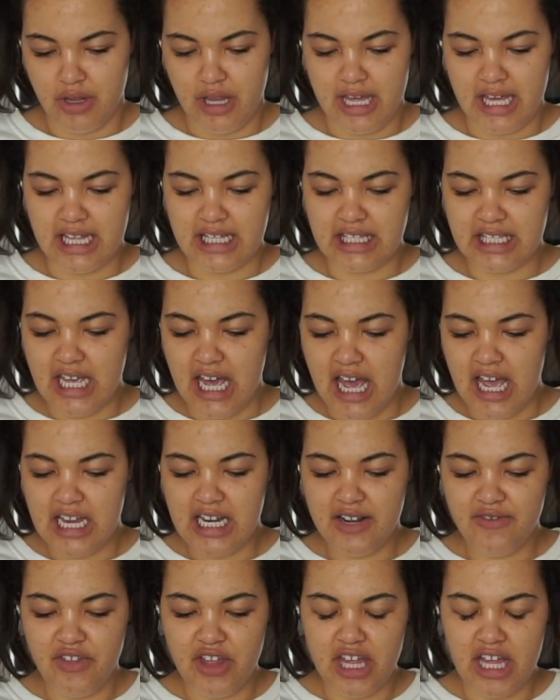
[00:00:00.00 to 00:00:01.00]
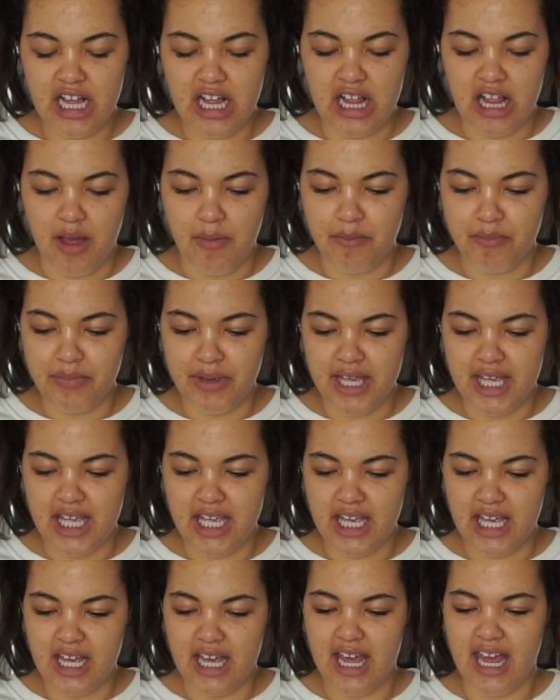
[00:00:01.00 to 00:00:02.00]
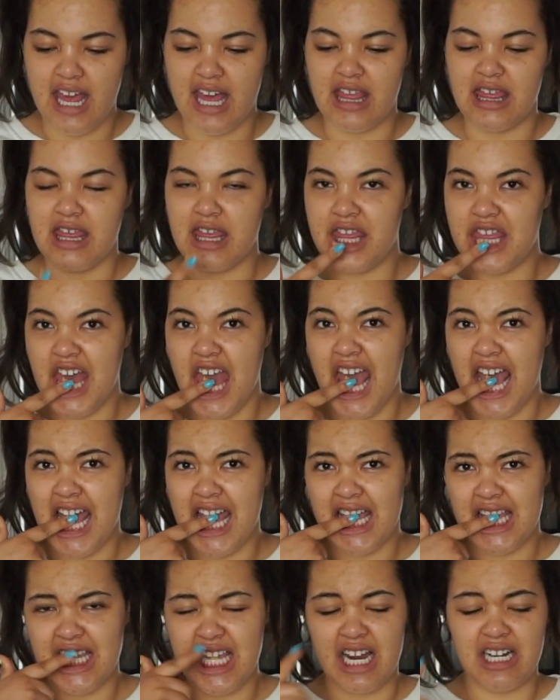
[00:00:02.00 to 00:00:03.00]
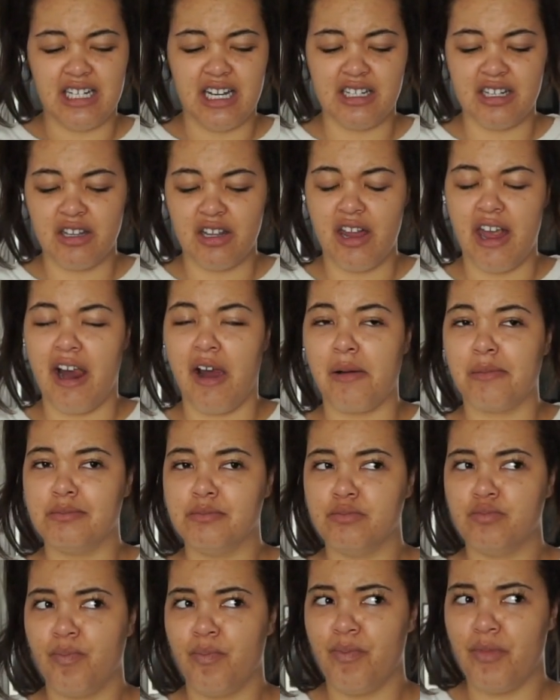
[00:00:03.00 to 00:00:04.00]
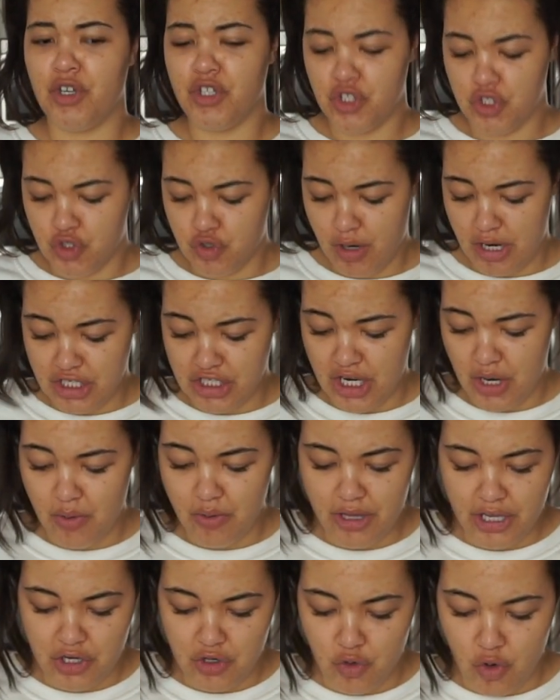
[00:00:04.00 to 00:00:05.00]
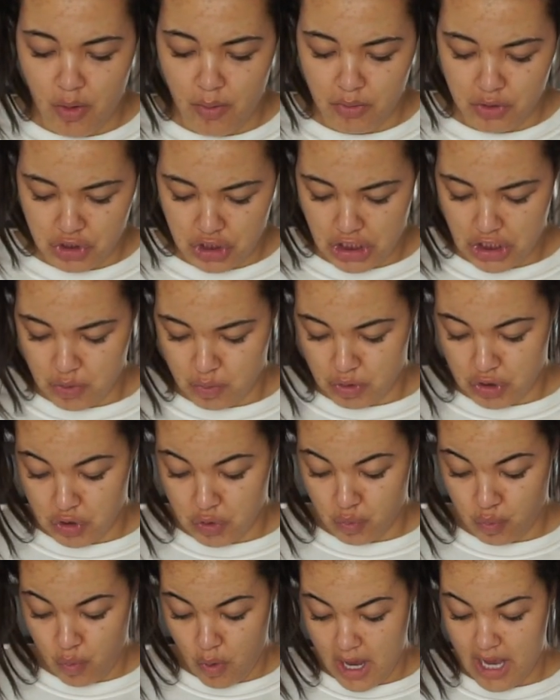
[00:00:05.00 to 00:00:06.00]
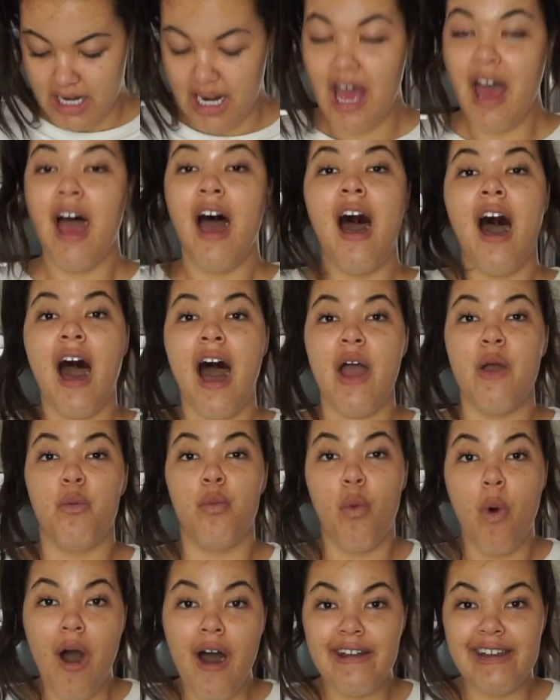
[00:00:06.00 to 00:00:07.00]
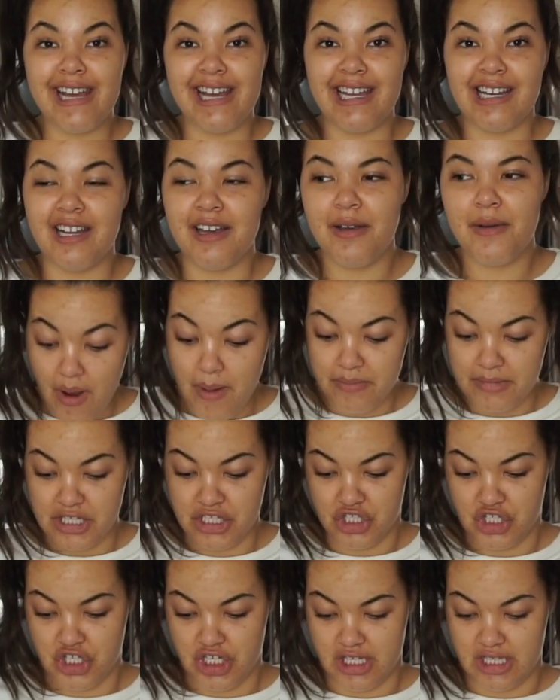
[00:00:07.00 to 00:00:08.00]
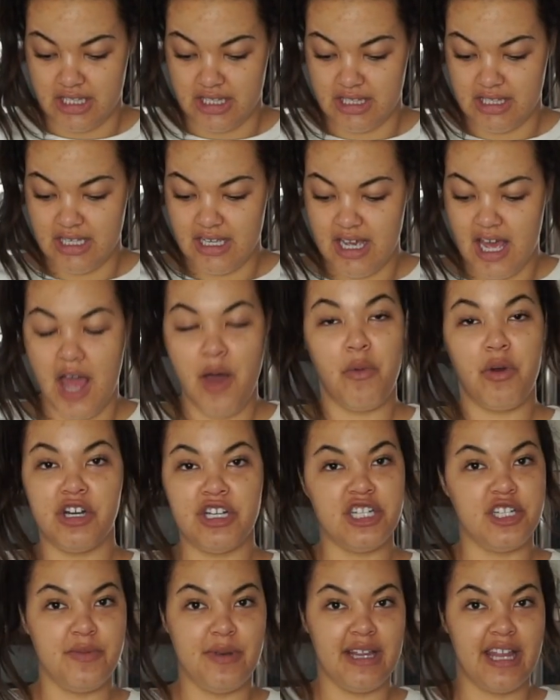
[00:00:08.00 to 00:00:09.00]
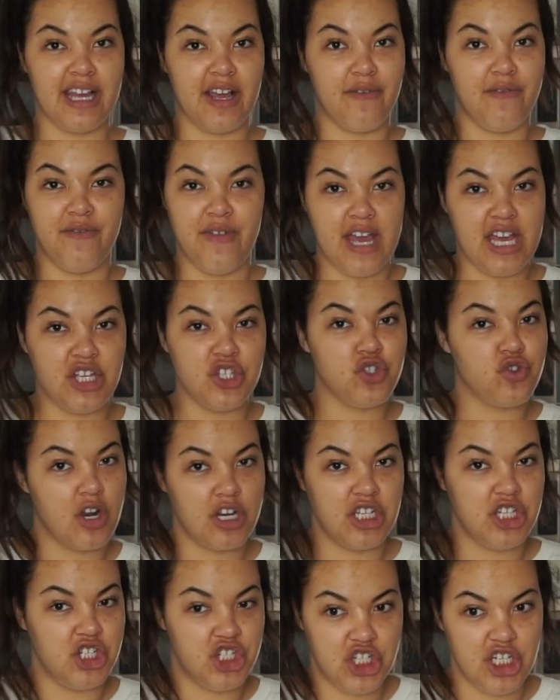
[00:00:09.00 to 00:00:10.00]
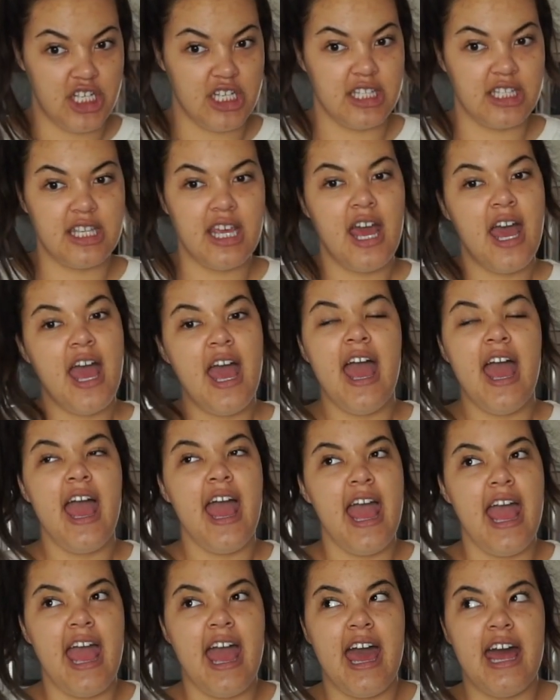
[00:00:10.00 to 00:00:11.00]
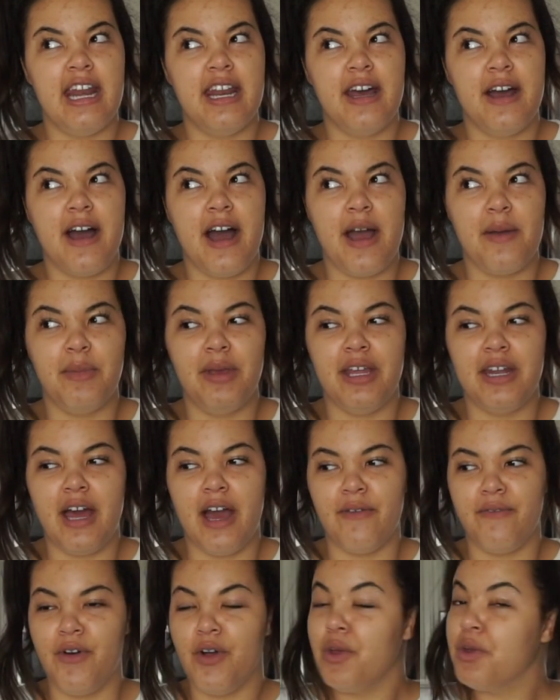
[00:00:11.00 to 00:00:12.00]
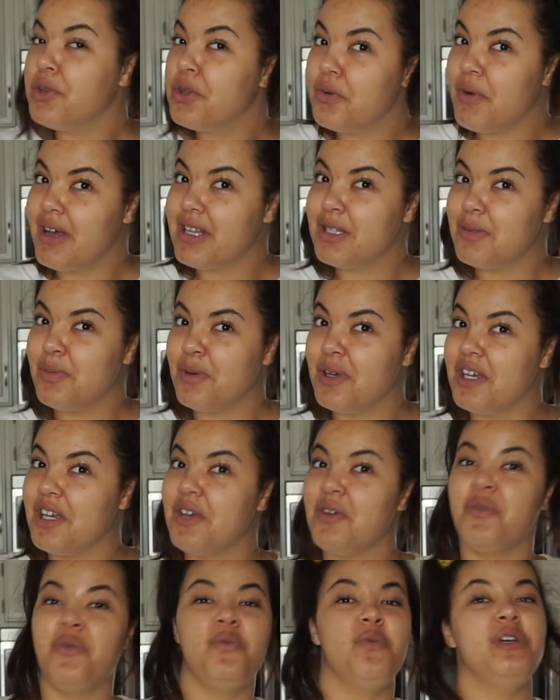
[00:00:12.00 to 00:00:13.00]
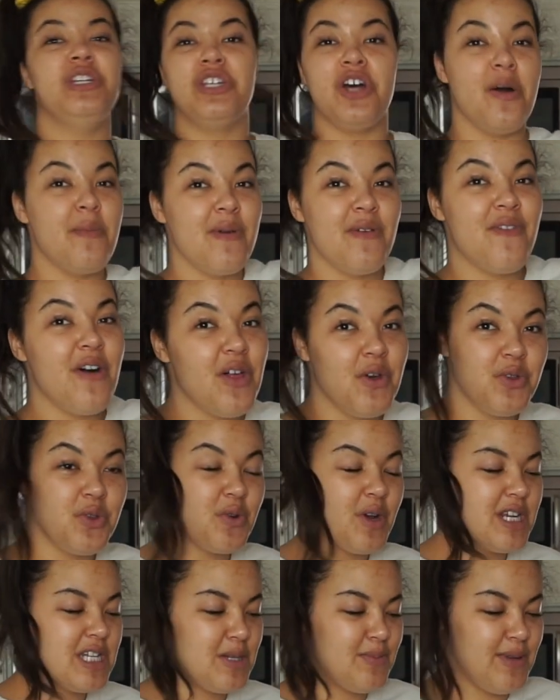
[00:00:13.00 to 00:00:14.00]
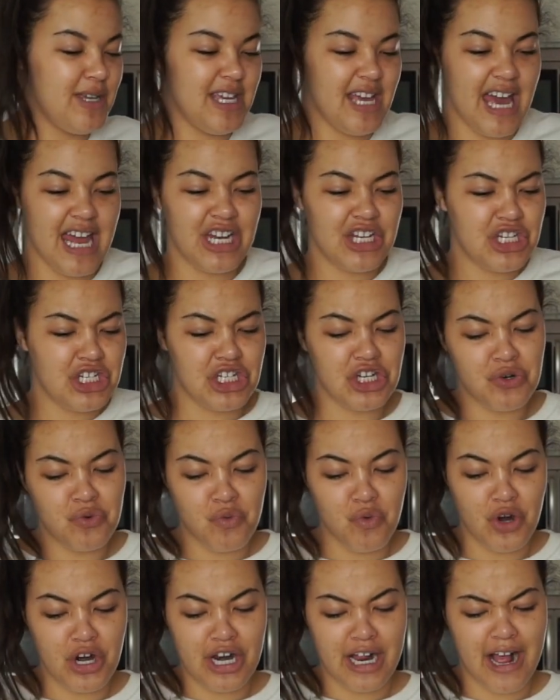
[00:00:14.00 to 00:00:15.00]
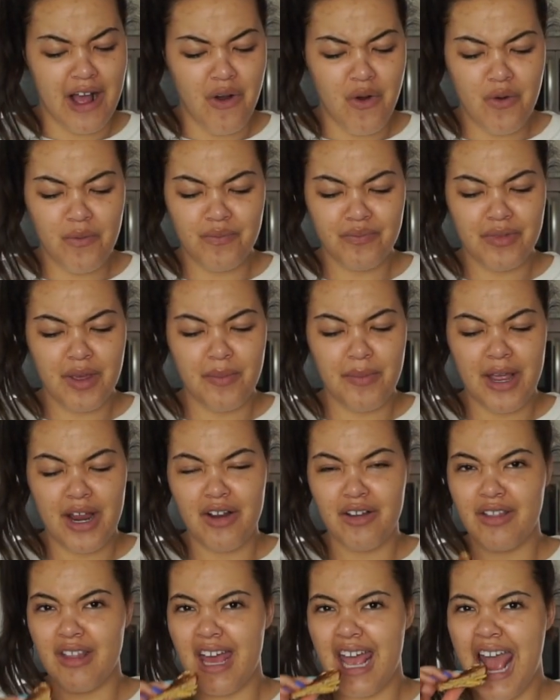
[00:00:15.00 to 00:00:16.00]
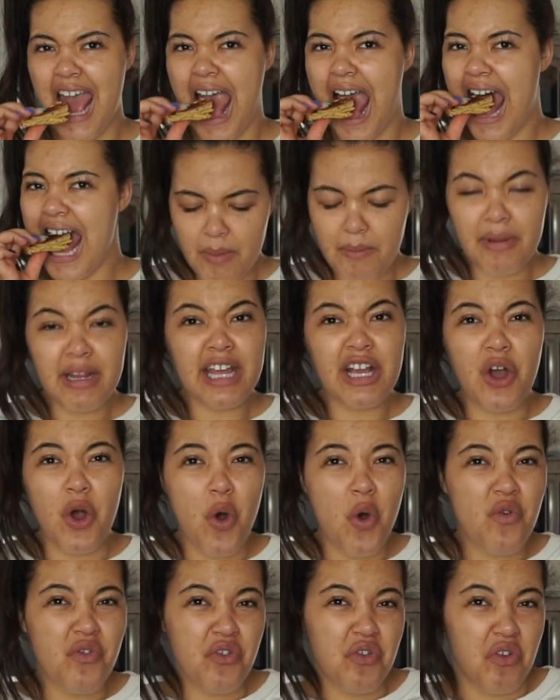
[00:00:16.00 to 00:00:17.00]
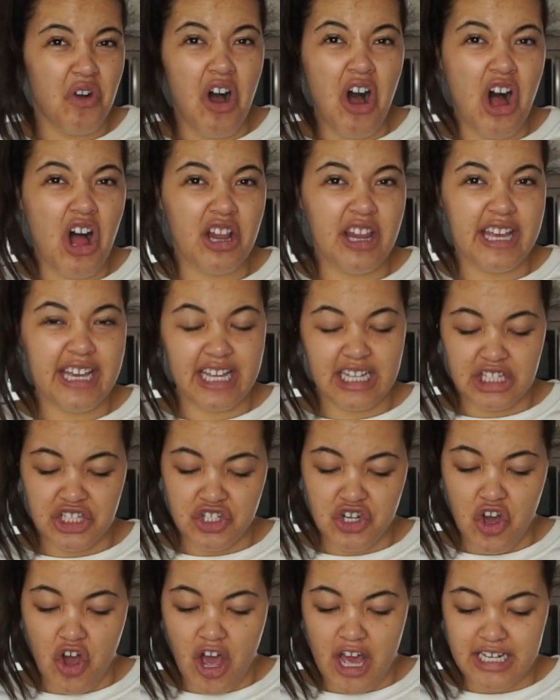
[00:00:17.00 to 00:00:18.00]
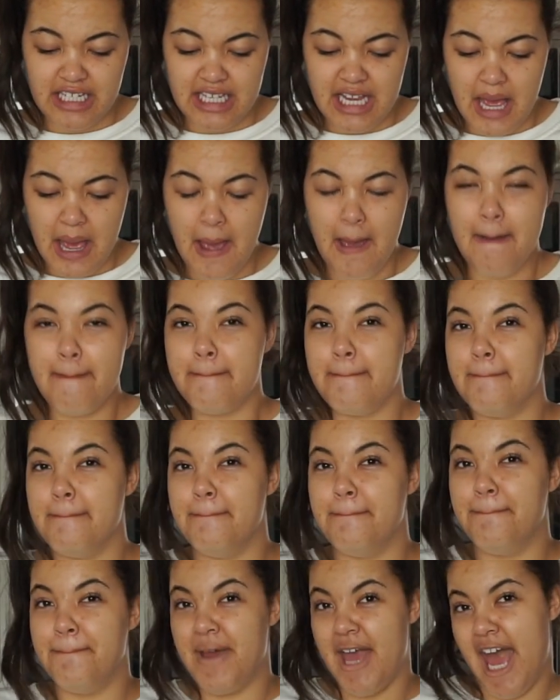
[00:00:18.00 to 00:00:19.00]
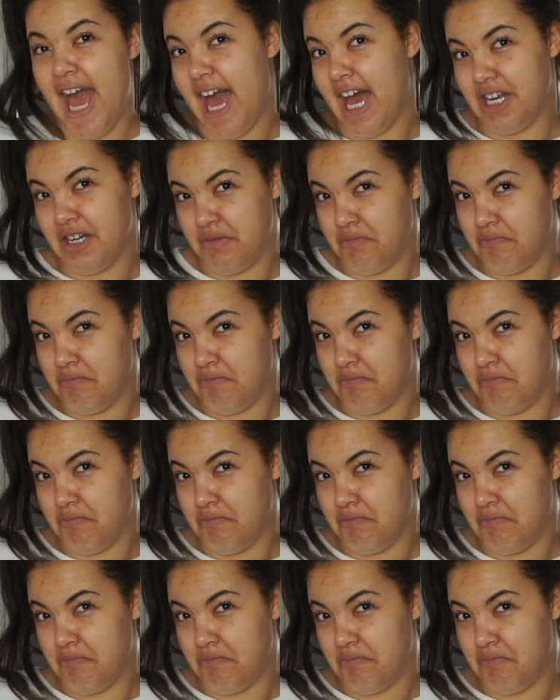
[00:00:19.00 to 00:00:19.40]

Like it's kind of like clumpy and thick and doesn't like stretch out like normal cheese, which is what I wanted from this cheese. I wanted it to be like a fake stretchy cheese. And I mean, I followed the recipe. We saw me follow the recipe and it just didn't work out apparently. But like overall, like it's not bad.